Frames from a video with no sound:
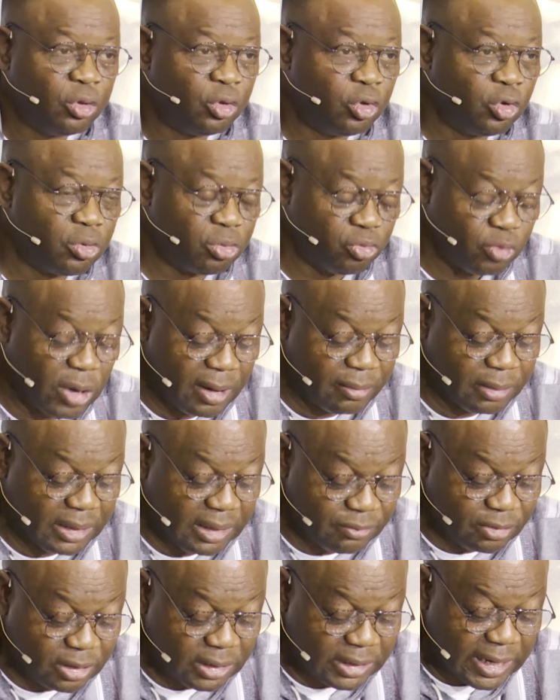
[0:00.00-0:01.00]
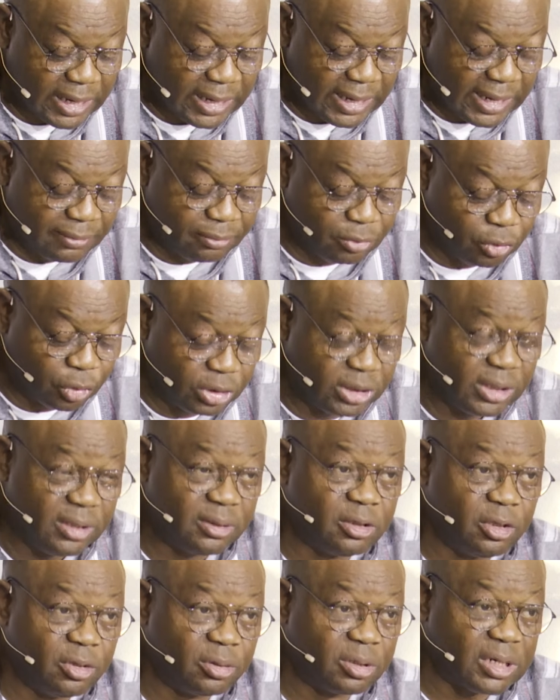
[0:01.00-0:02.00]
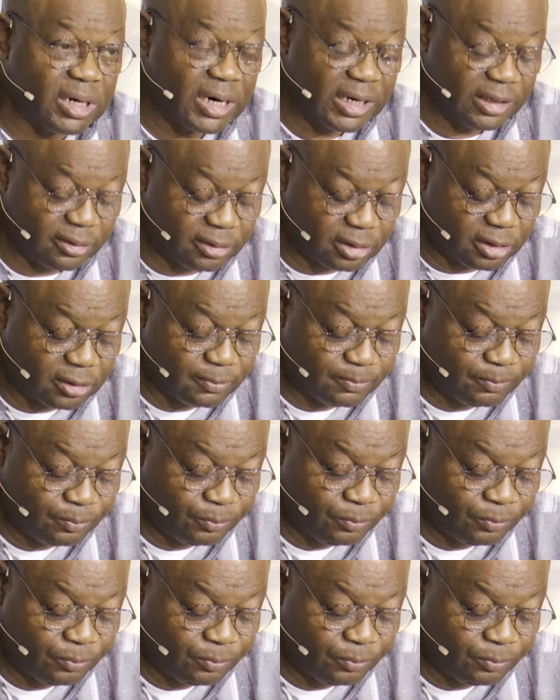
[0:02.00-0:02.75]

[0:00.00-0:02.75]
those who have given their life to Jesus Christ.